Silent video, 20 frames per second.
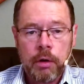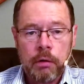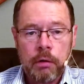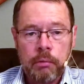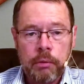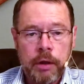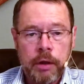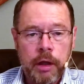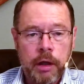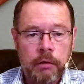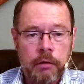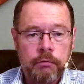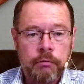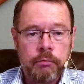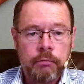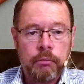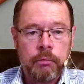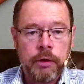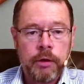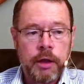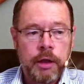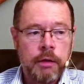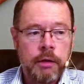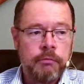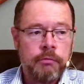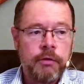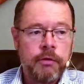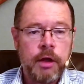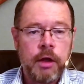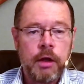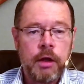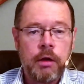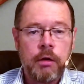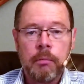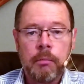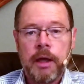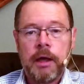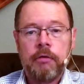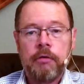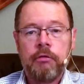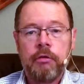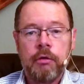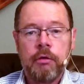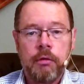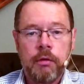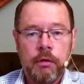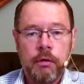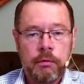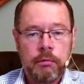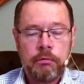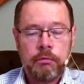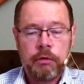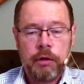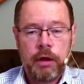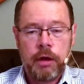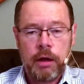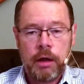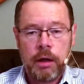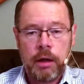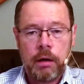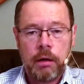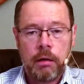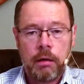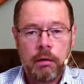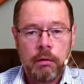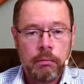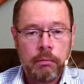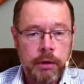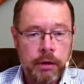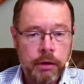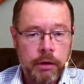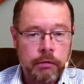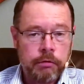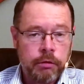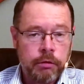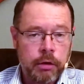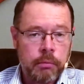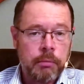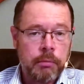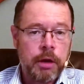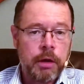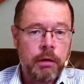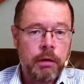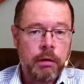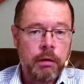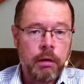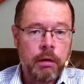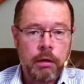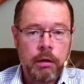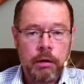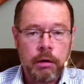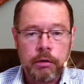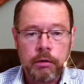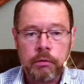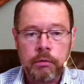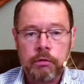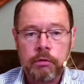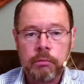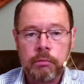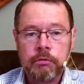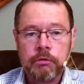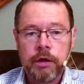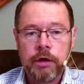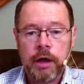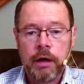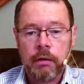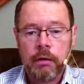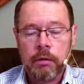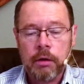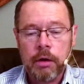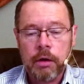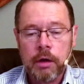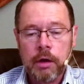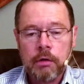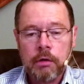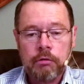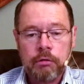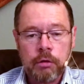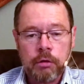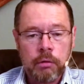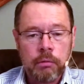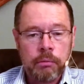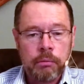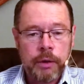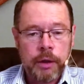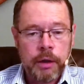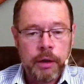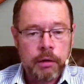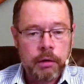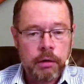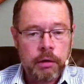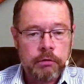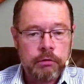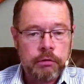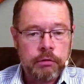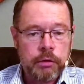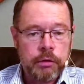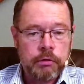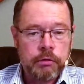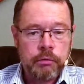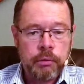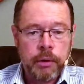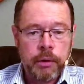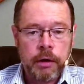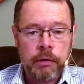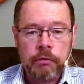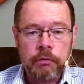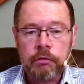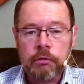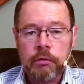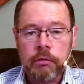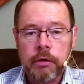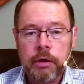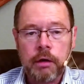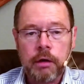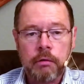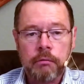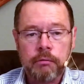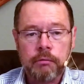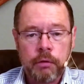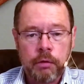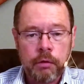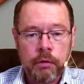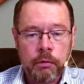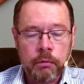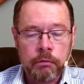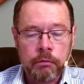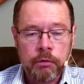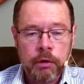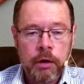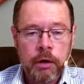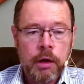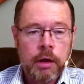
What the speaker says: we have re-video mastered those and are releasing them here on our YouTube channel. So we encourage you to join us here for those.